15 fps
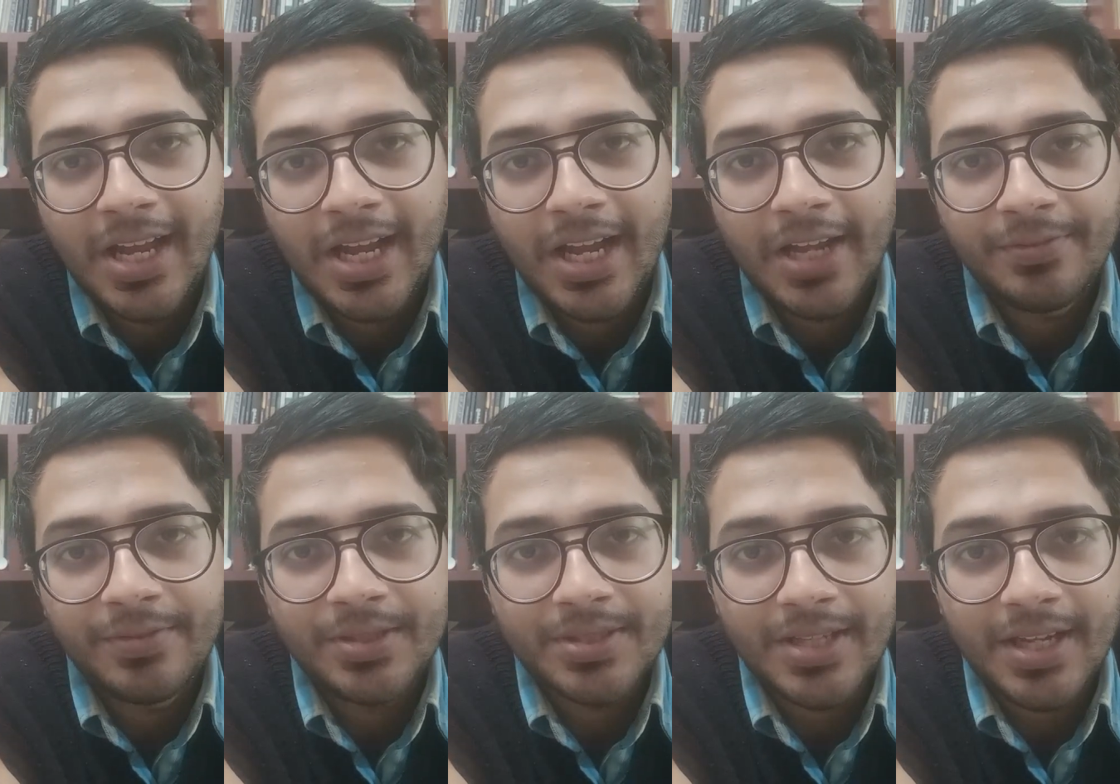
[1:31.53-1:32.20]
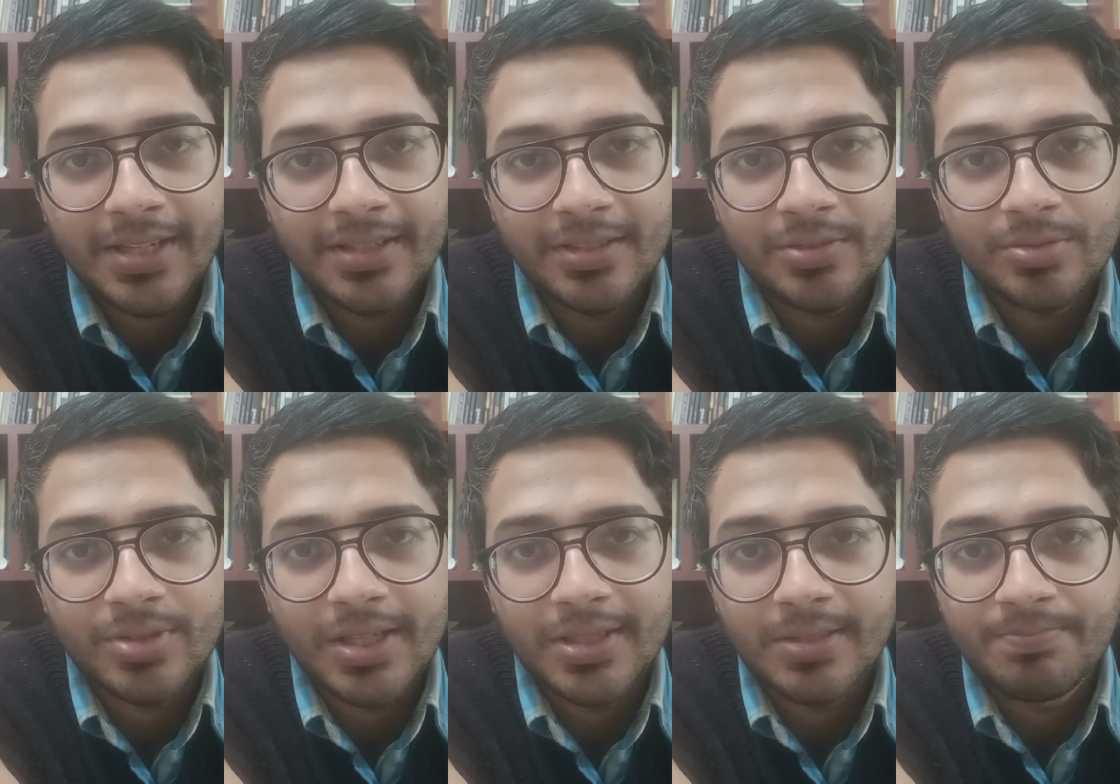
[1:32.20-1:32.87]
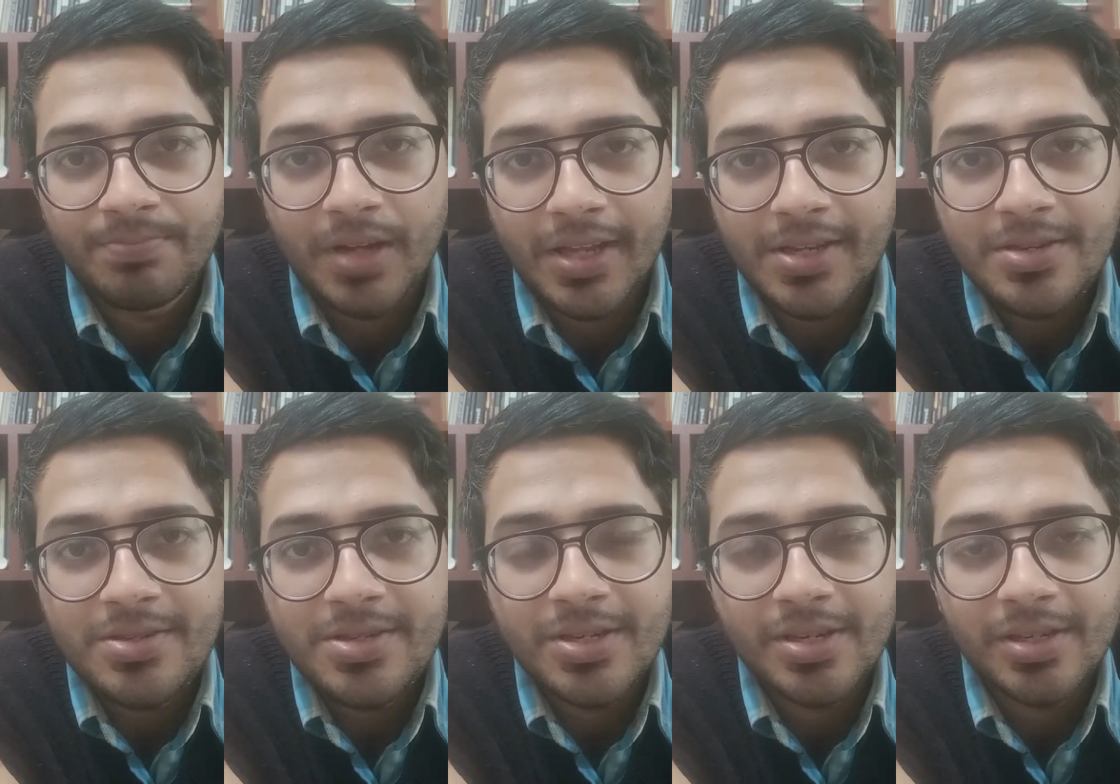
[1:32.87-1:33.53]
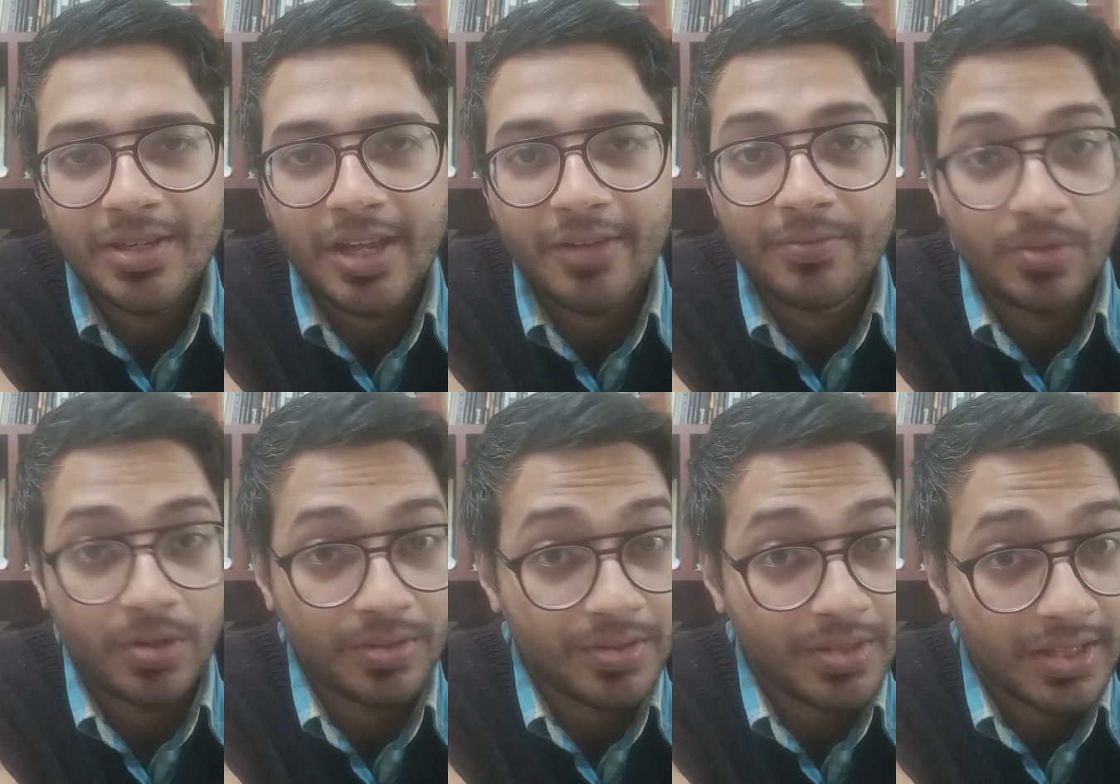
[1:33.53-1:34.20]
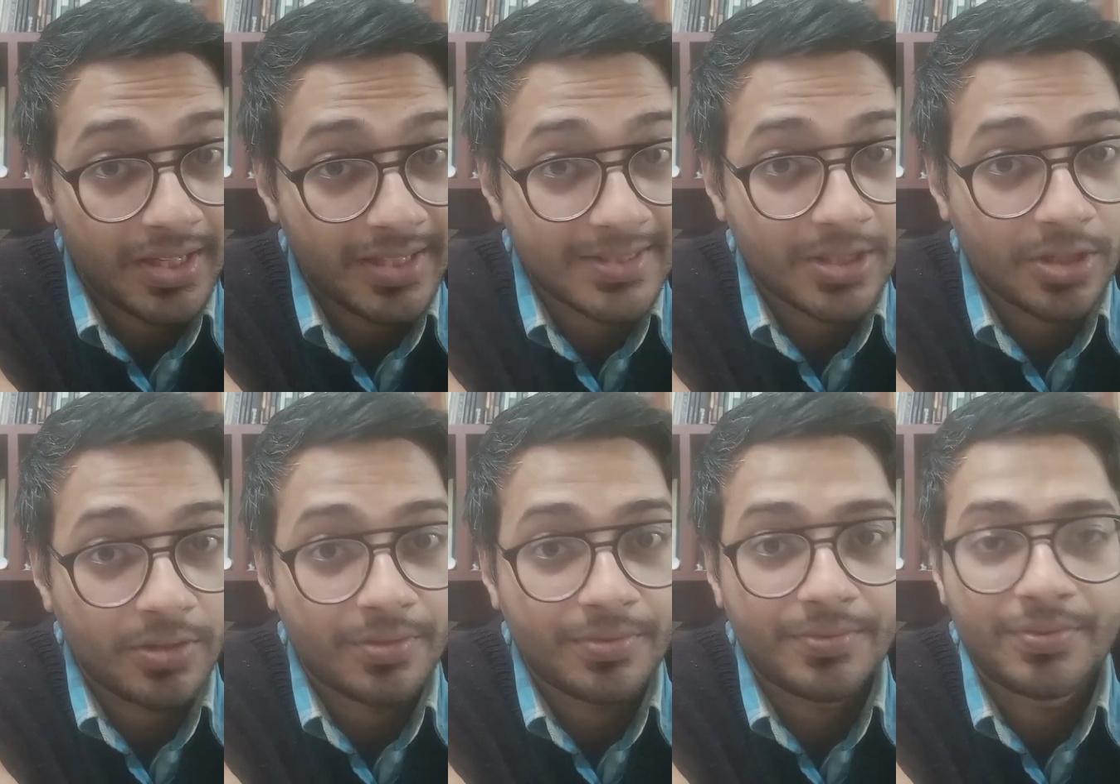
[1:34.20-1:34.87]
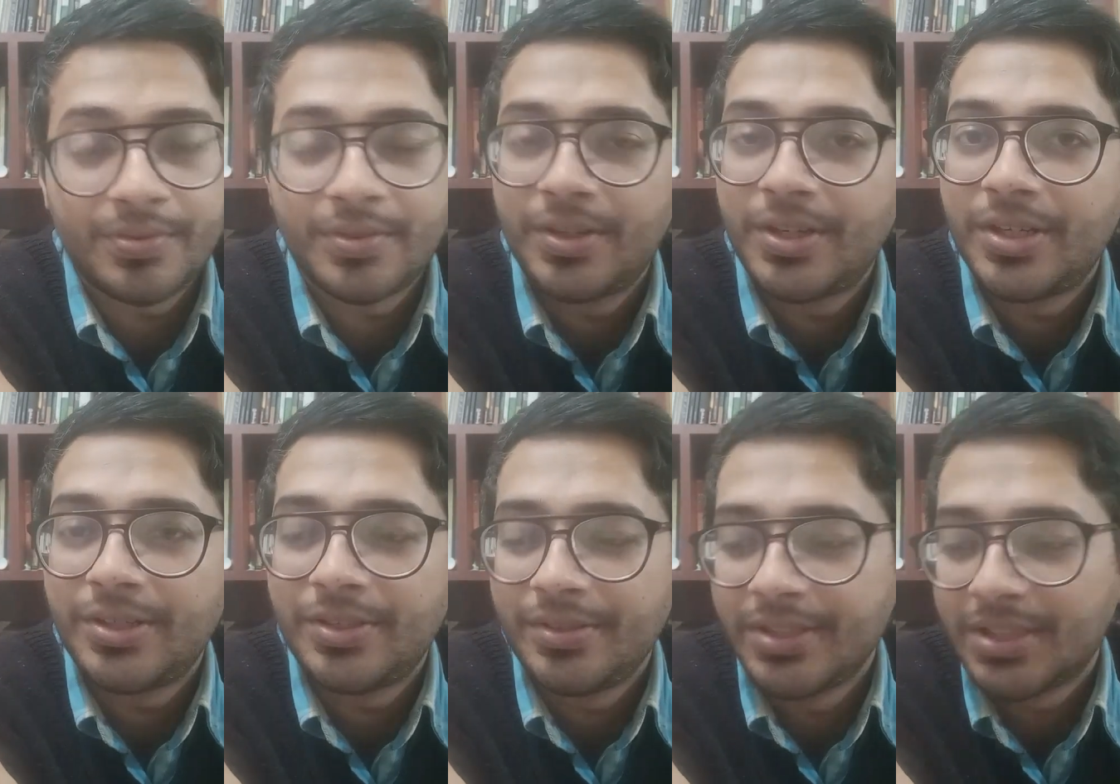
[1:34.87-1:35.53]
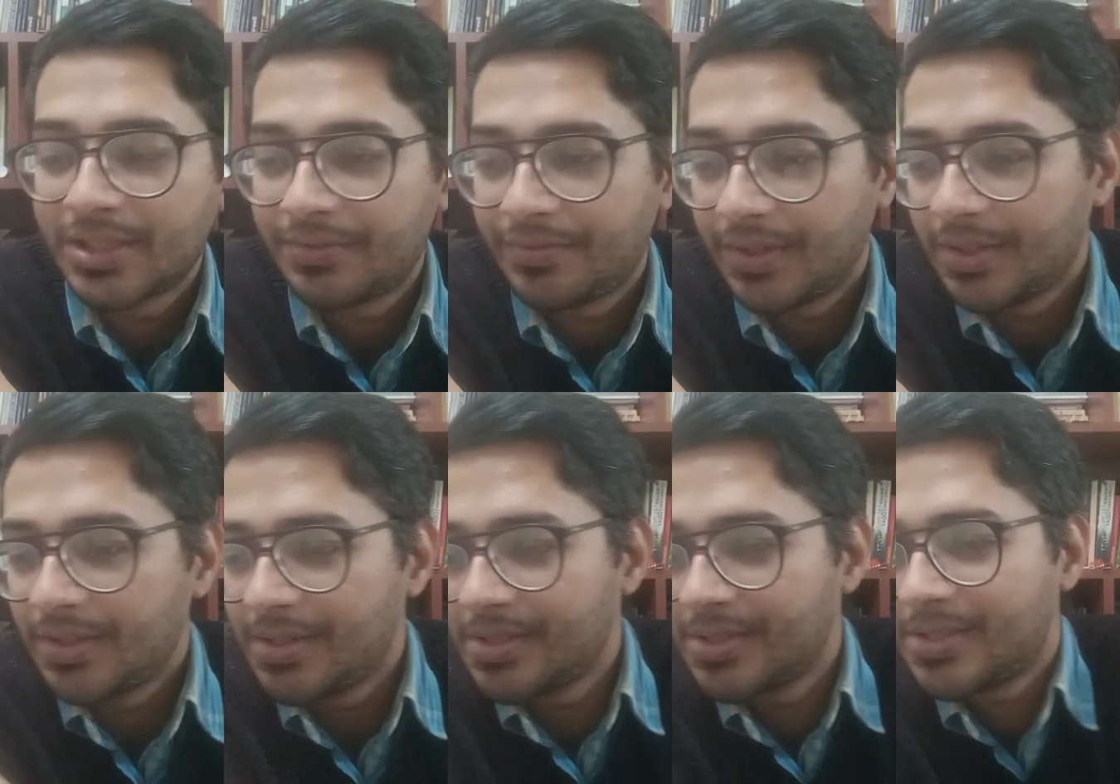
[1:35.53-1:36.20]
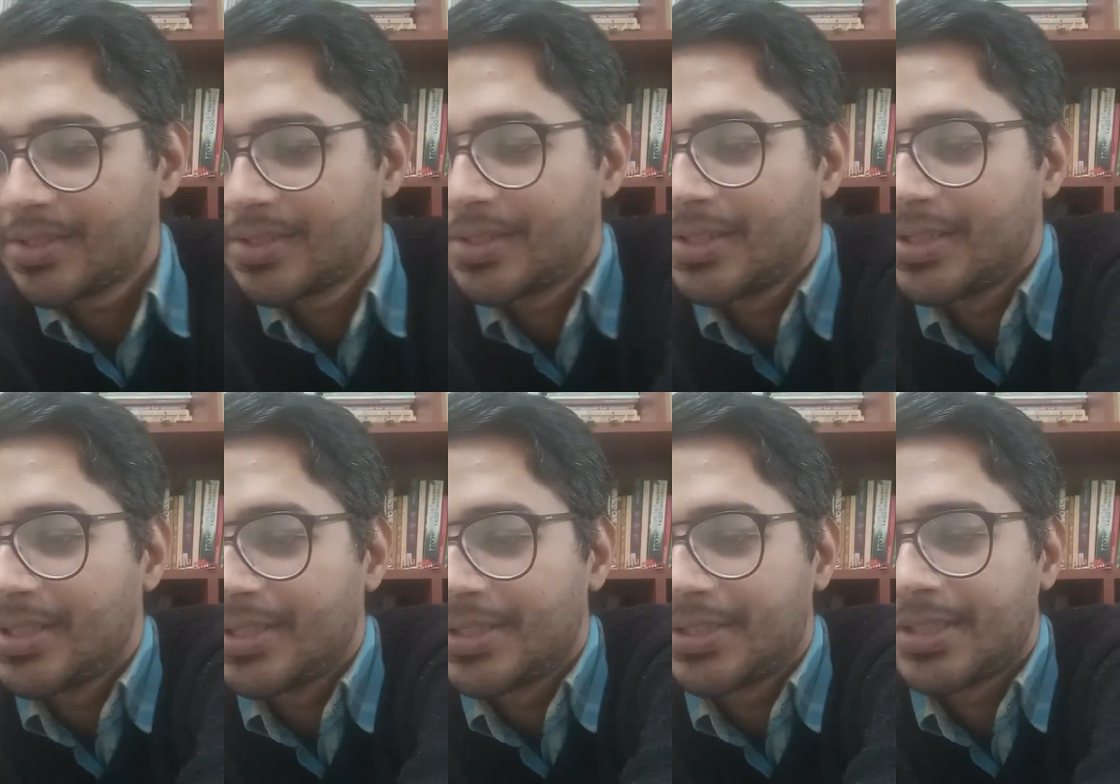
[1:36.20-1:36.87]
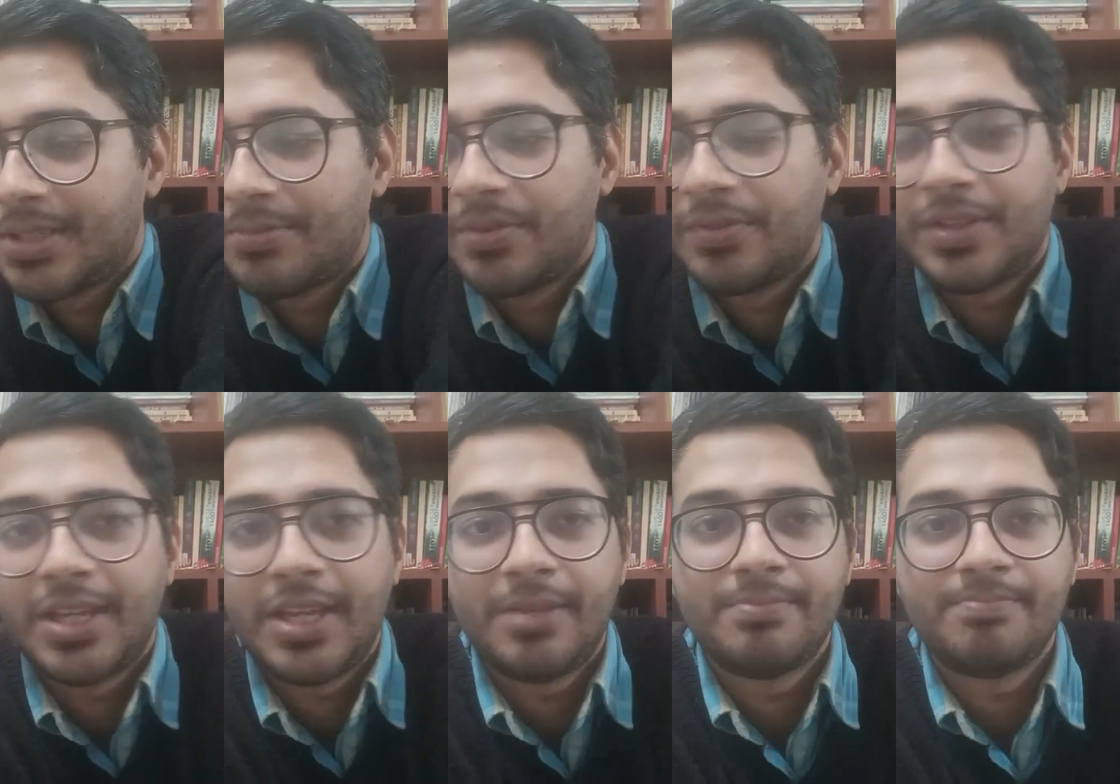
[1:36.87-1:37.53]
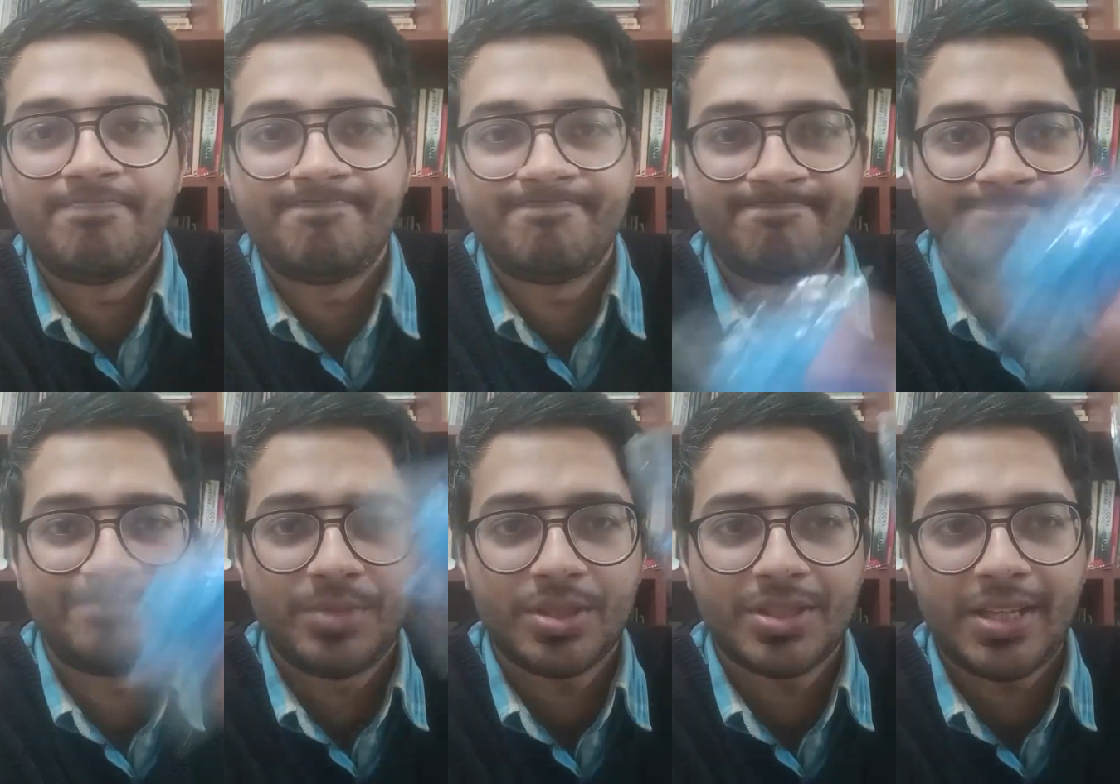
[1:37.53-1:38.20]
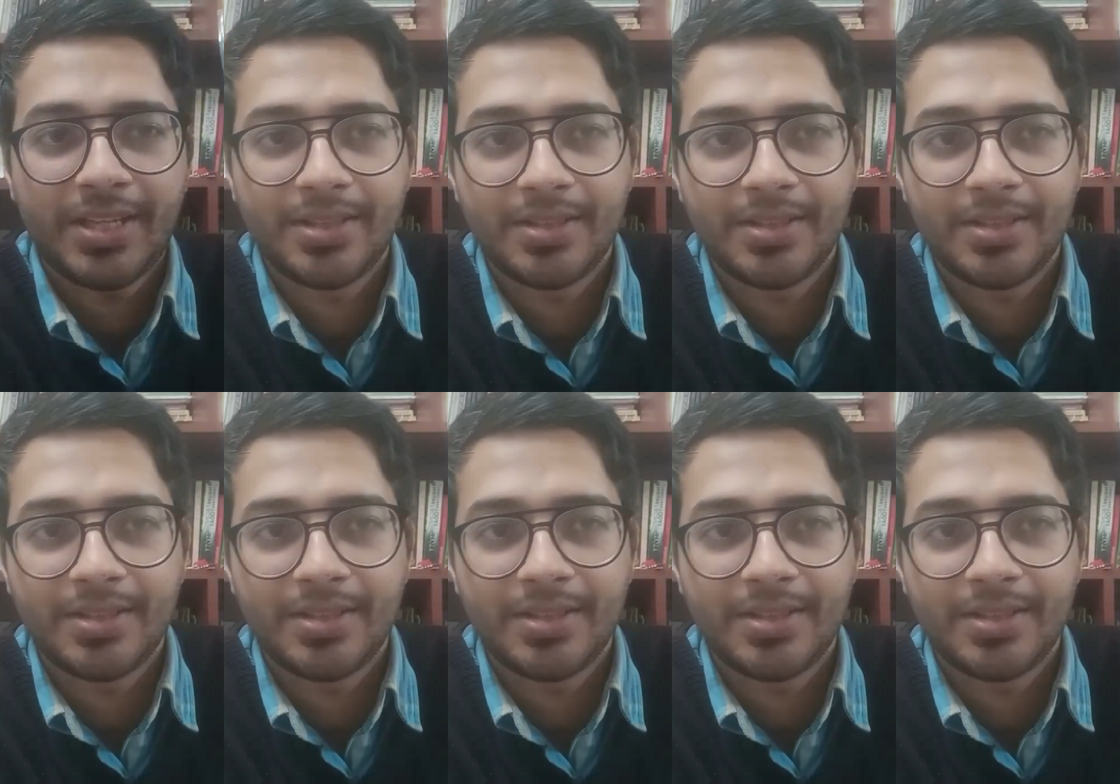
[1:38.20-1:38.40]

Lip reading: I've decided to take the plunge. I've got a set of risk figures, some of them just like